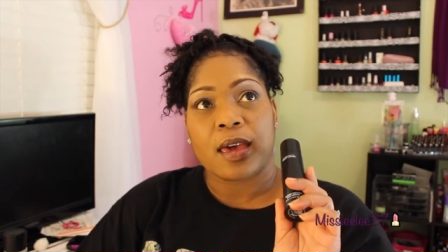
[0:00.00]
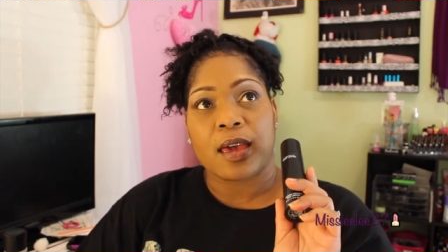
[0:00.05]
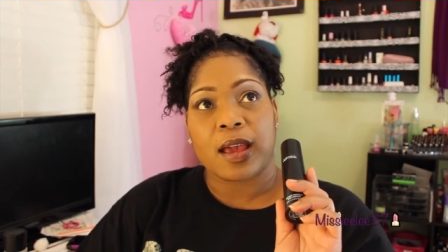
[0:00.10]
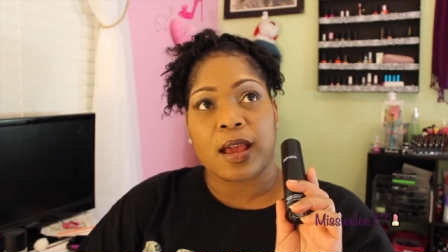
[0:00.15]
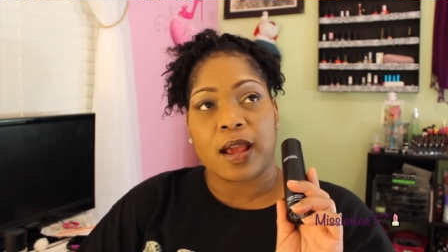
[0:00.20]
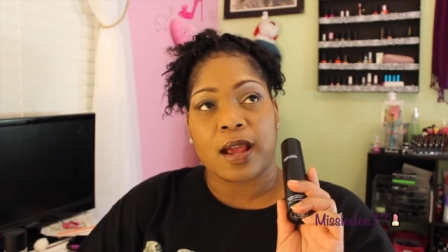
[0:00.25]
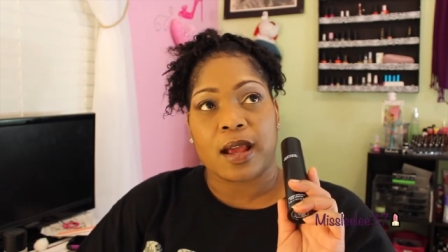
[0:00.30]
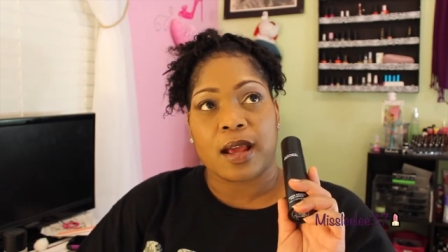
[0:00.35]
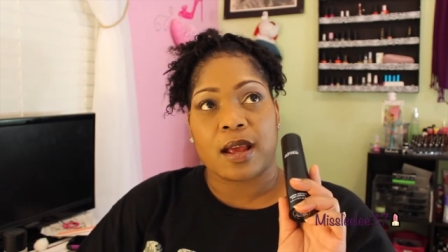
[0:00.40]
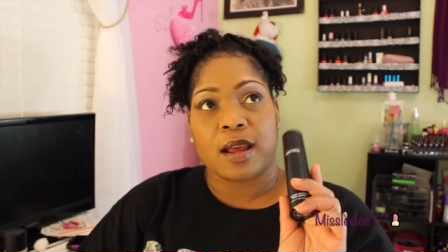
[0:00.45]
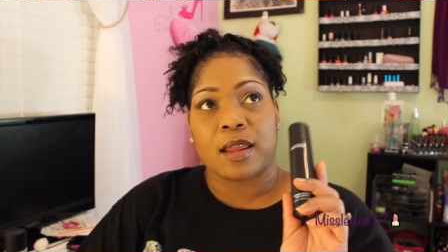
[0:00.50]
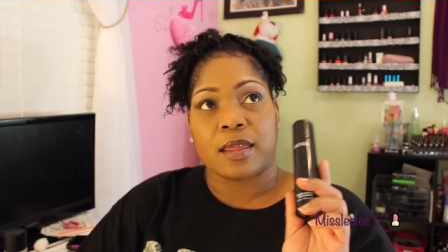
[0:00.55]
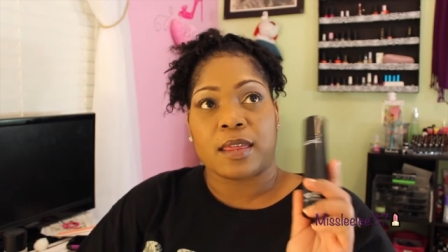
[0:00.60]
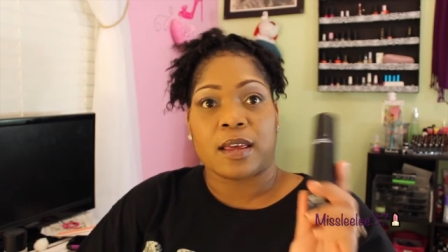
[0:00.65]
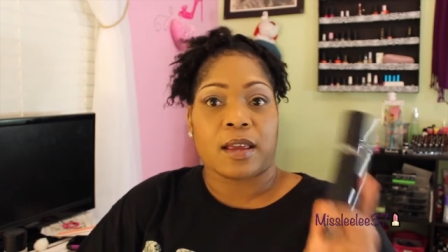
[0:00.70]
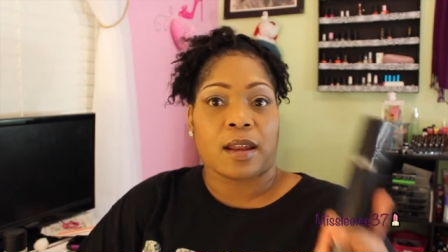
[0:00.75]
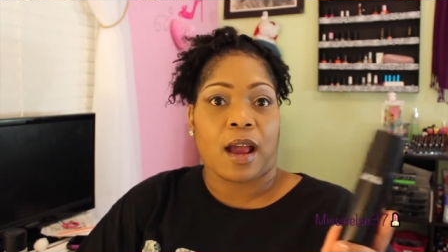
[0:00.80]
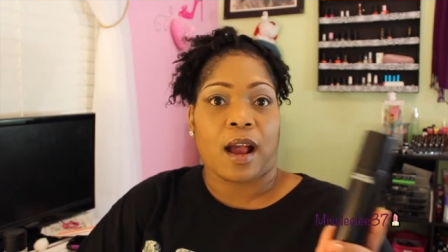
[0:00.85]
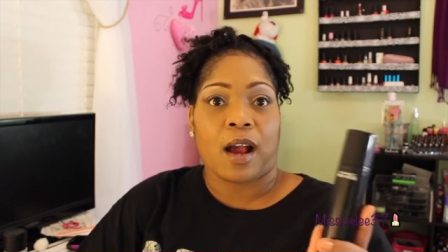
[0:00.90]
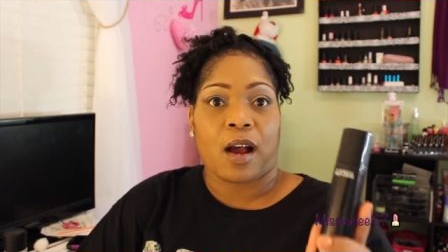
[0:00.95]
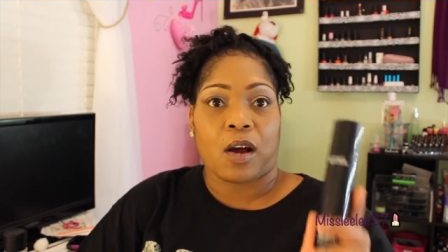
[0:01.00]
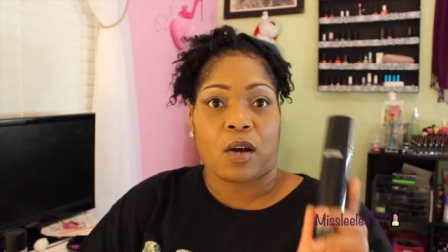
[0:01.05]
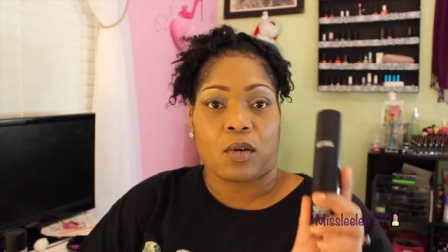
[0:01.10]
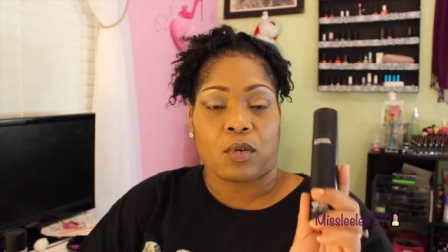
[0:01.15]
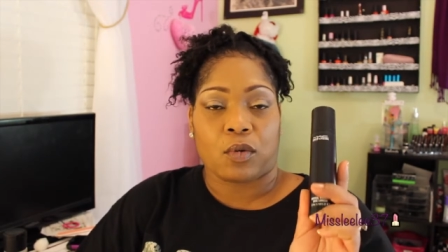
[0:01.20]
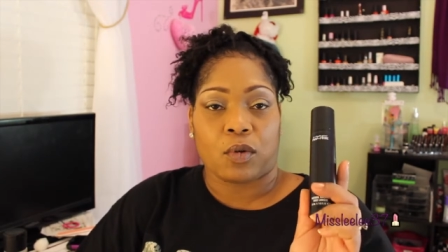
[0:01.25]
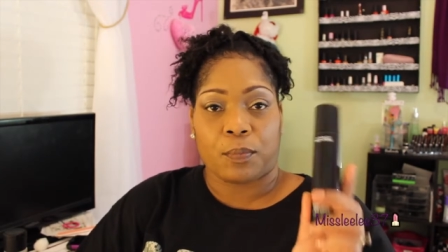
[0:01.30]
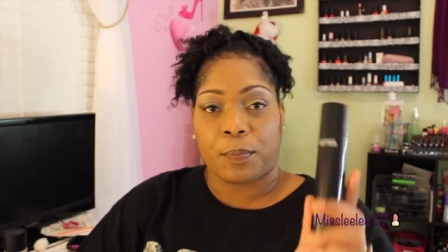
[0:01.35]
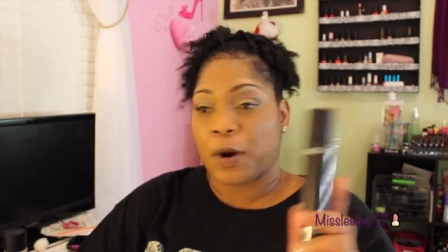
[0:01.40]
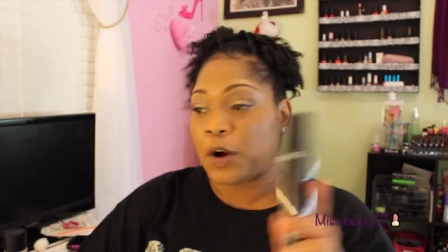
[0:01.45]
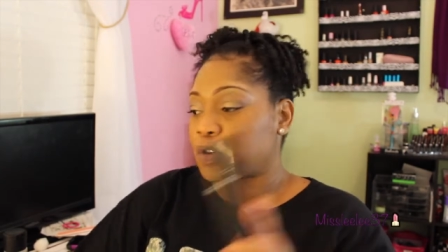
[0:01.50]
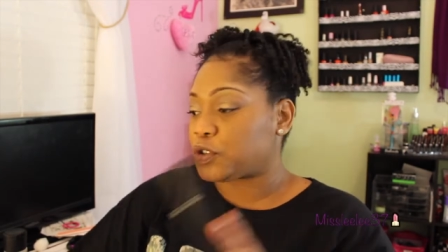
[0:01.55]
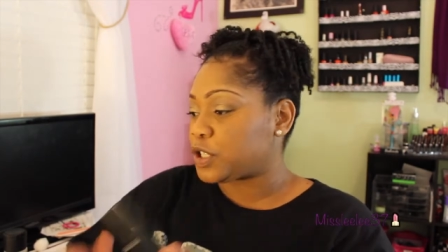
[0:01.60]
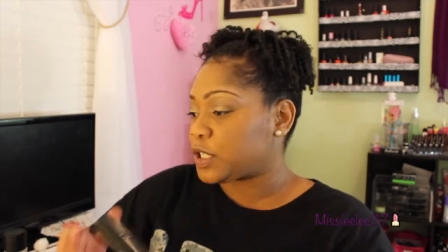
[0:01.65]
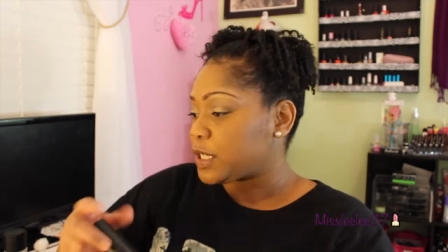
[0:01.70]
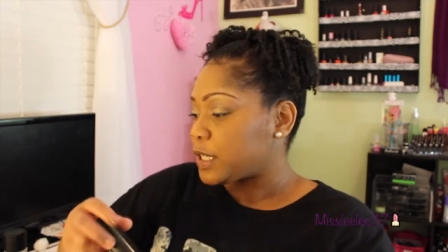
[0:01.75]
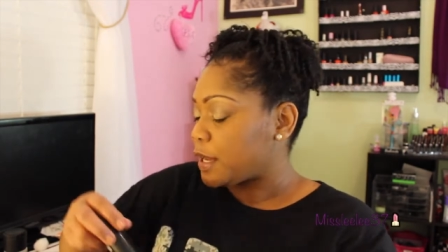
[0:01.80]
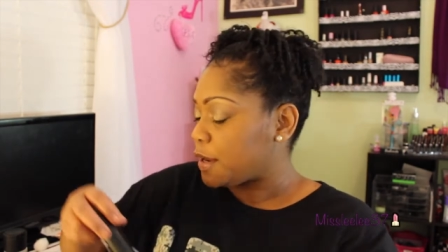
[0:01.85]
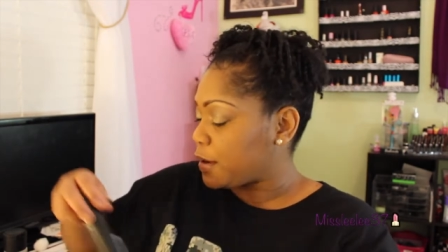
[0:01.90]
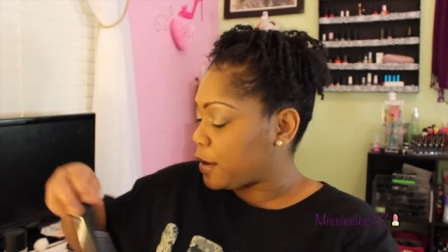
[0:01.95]
and then I'll
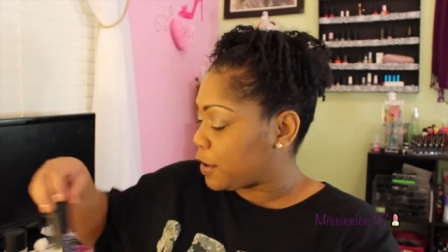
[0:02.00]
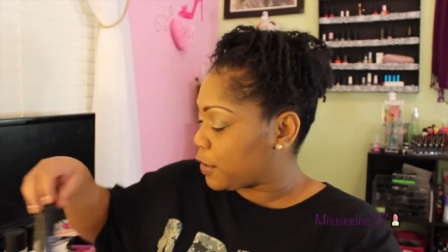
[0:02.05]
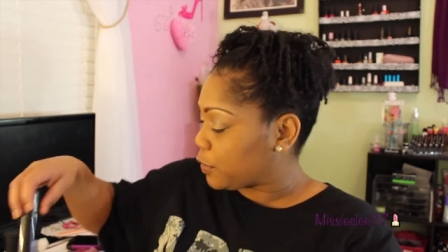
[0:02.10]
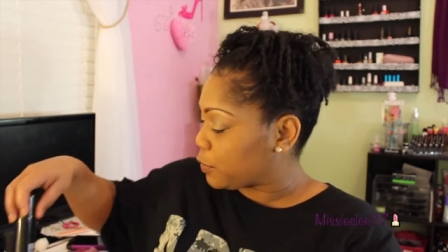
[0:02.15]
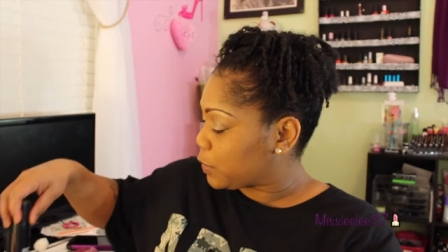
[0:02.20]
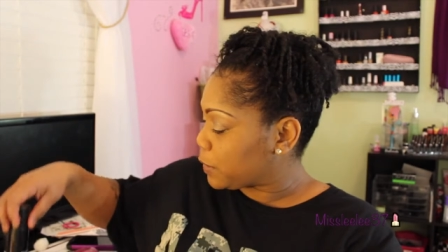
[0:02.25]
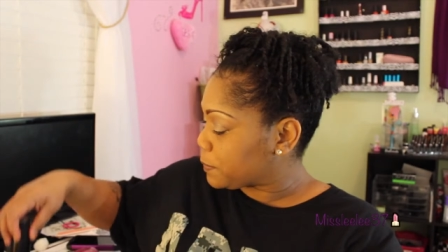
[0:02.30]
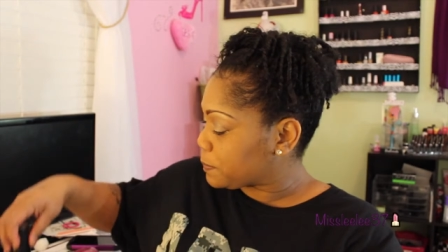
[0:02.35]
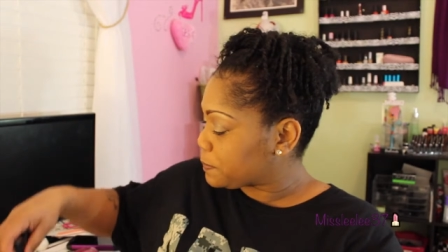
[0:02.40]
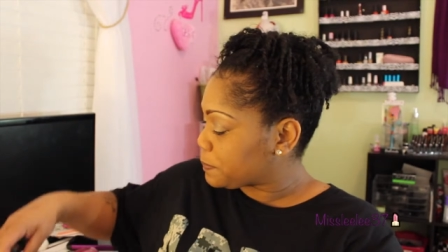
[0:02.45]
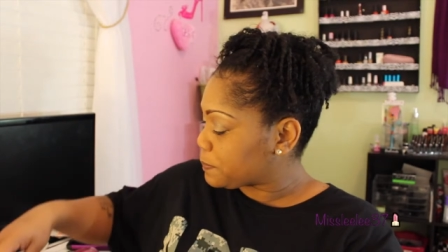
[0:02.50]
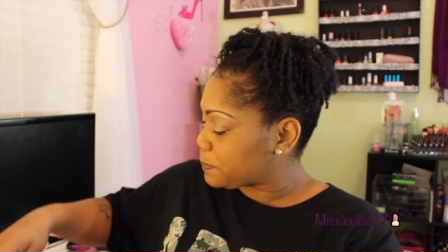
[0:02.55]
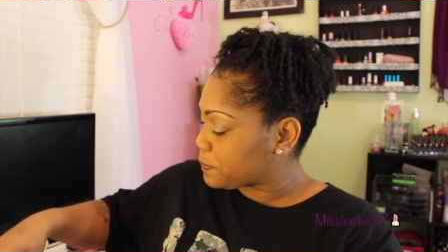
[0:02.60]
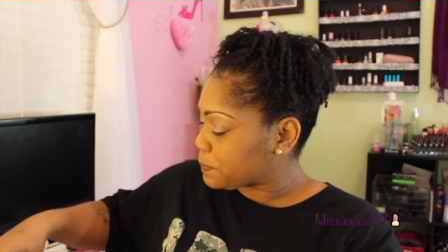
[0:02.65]
purchase another one.